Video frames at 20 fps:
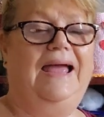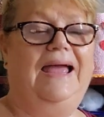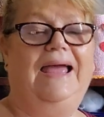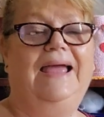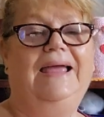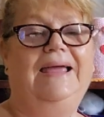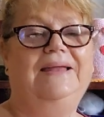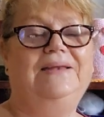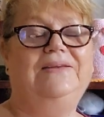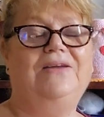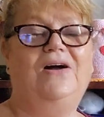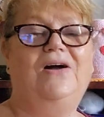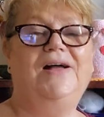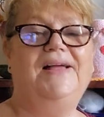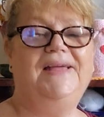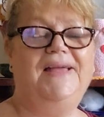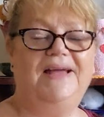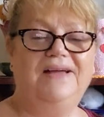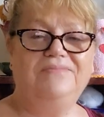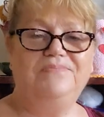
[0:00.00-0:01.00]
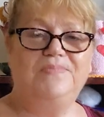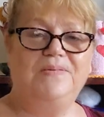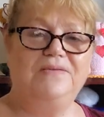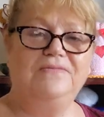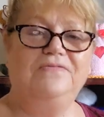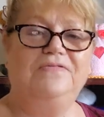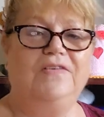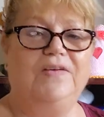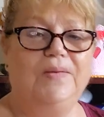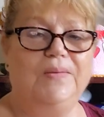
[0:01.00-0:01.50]
And I have
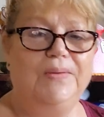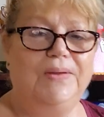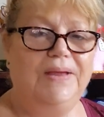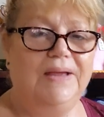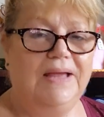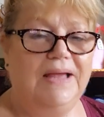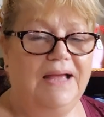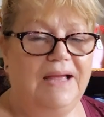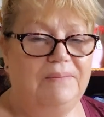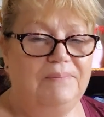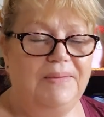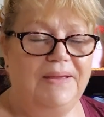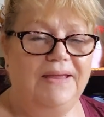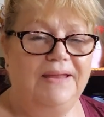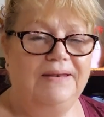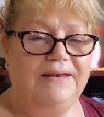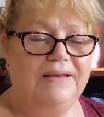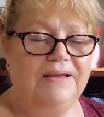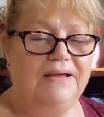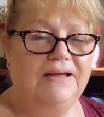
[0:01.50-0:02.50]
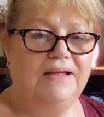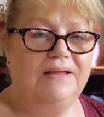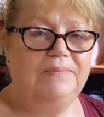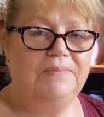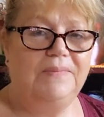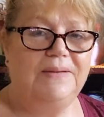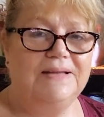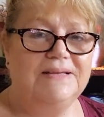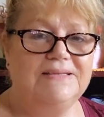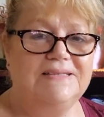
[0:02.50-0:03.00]
been following Amanda at
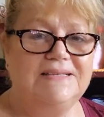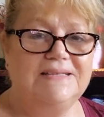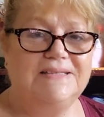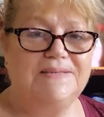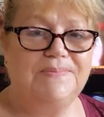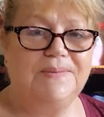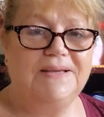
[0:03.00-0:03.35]
Mouse's